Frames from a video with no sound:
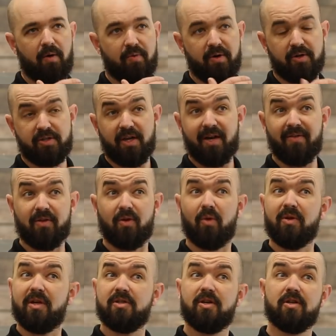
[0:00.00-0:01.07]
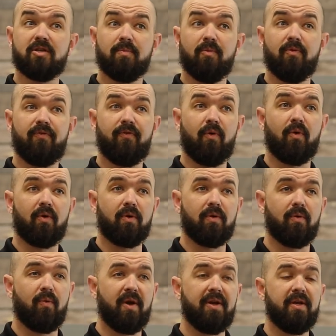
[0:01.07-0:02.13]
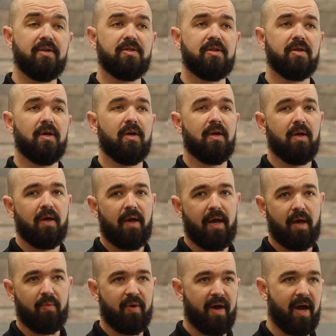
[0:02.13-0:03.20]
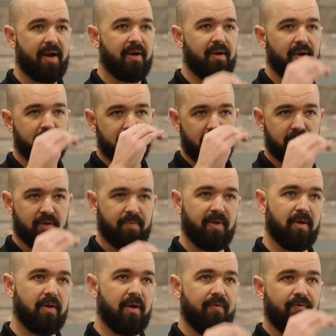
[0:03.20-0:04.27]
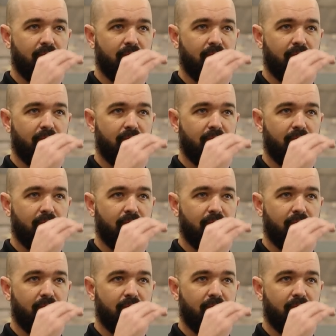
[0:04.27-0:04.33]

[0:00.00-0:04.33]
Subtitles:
rear sight that's only adjustable for windage, and we added adjustability